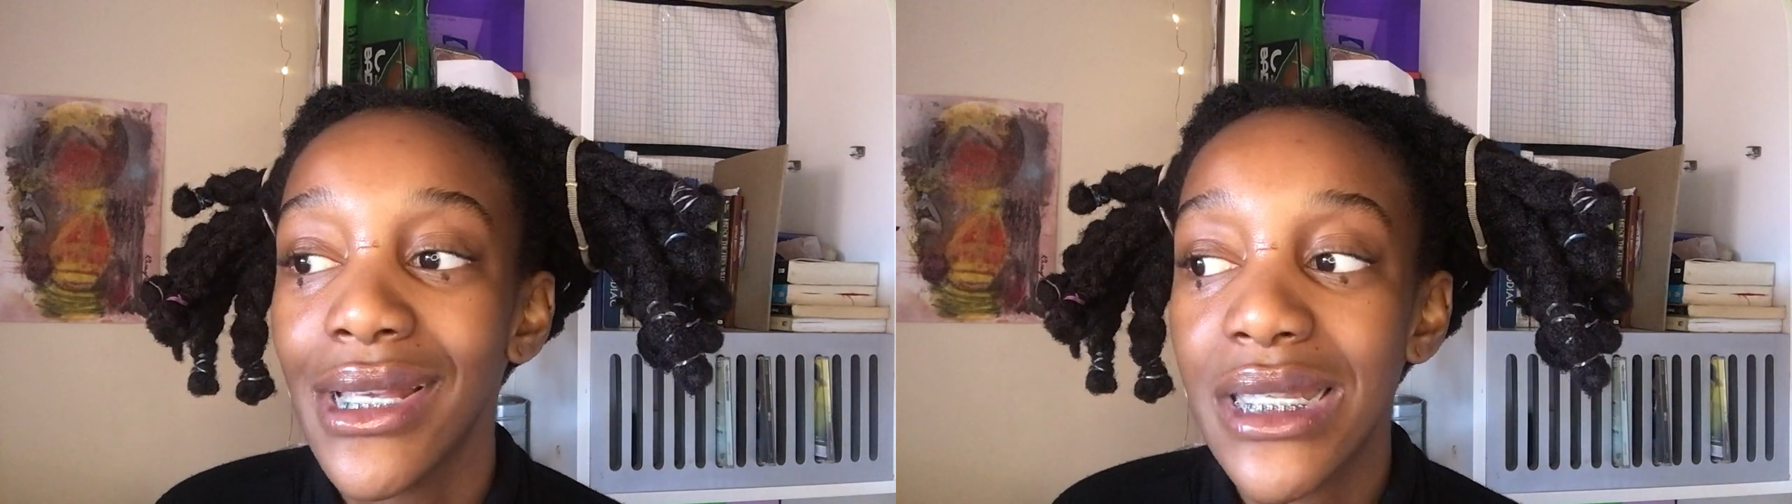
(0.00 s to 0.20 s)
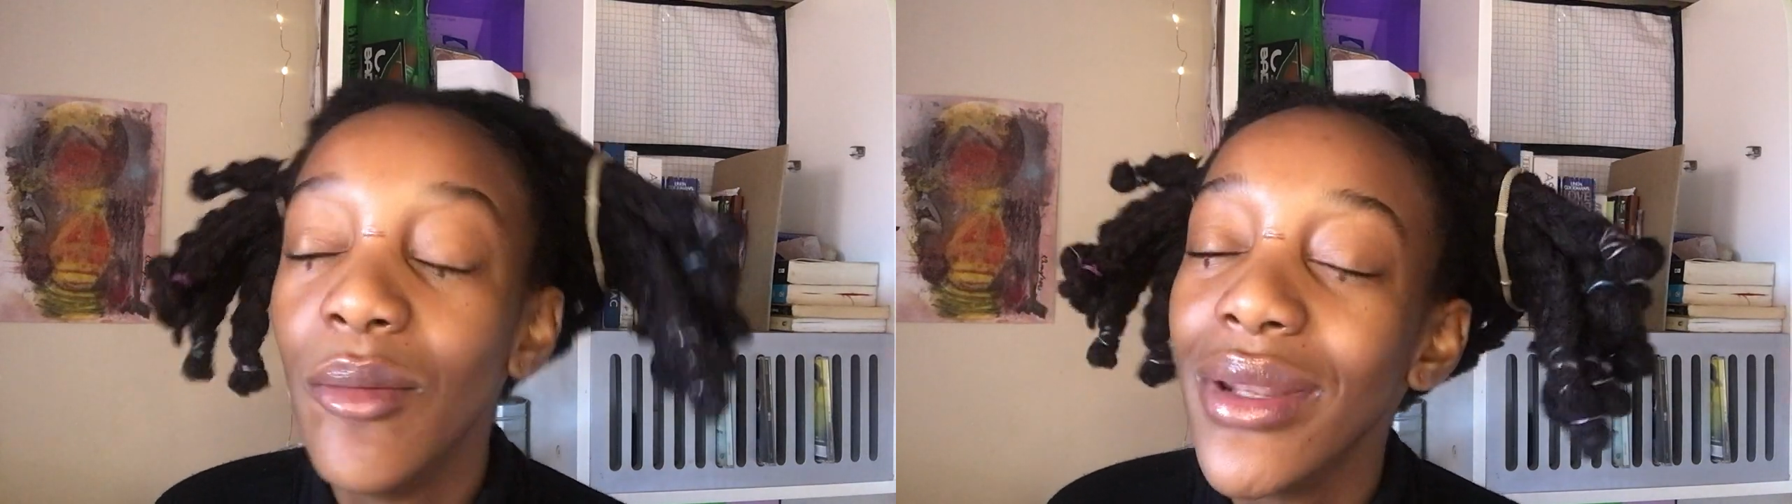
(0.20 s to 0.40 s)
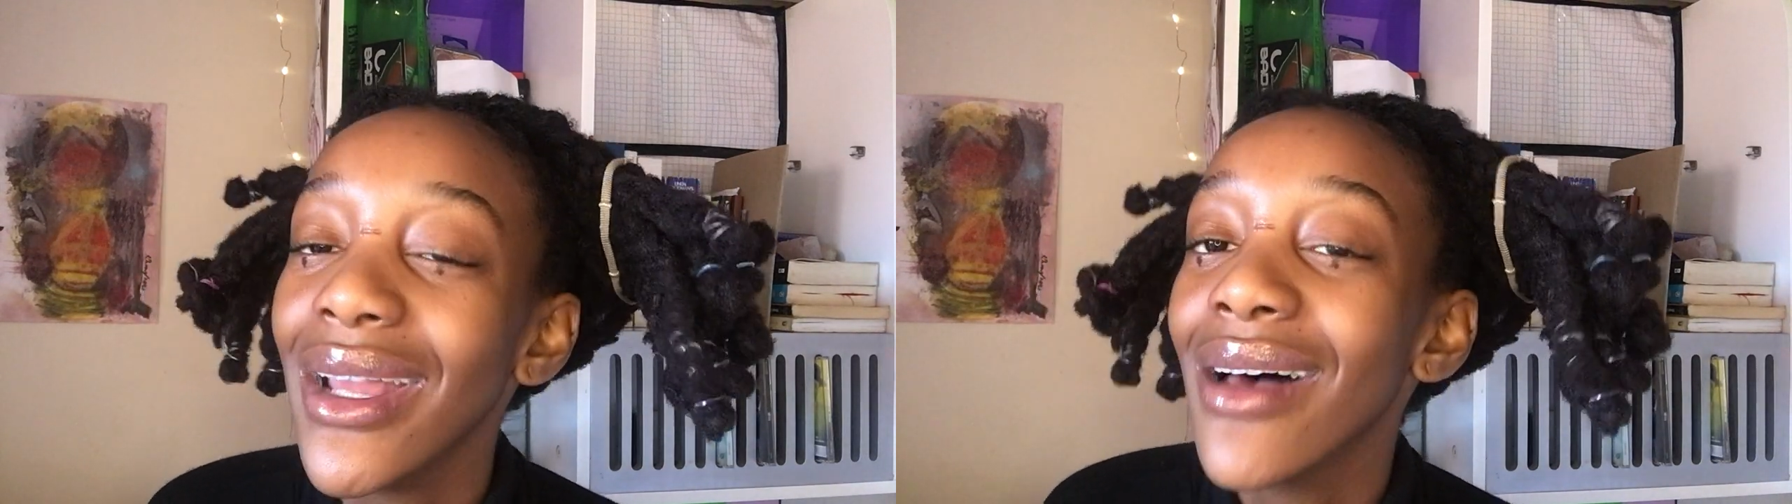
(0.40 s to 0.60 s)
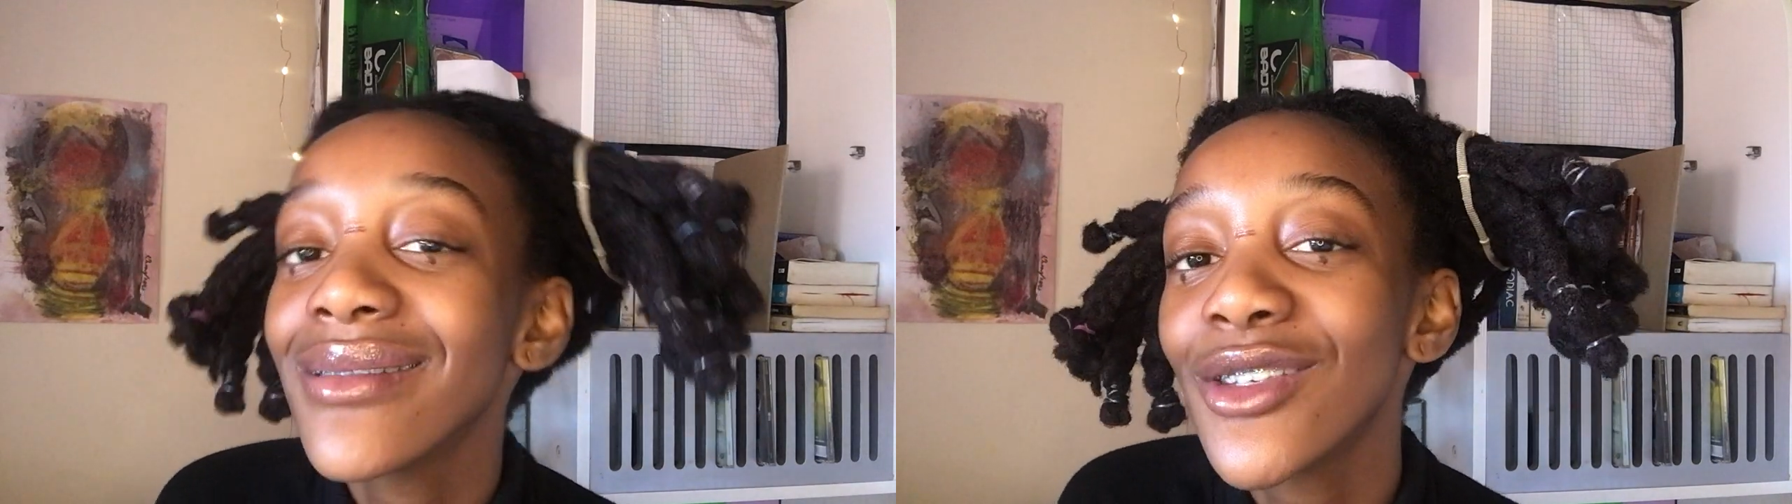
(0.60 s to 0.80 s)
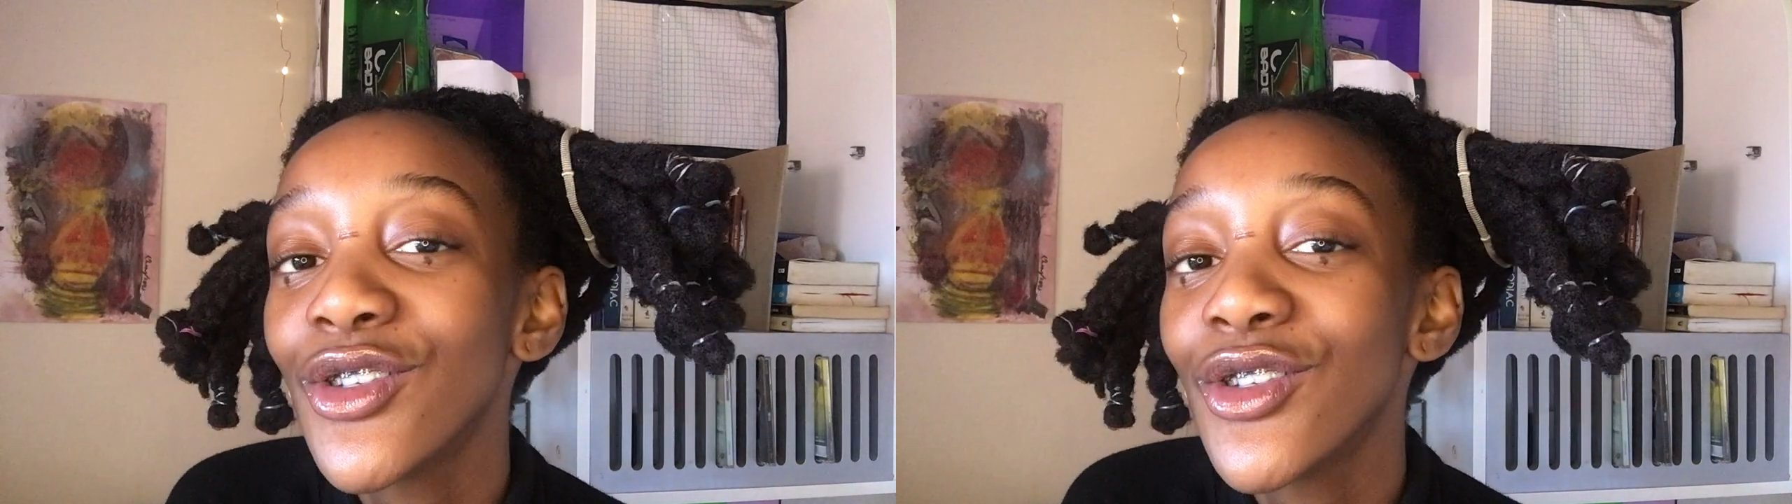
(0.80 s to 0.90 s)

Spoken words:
somebody else is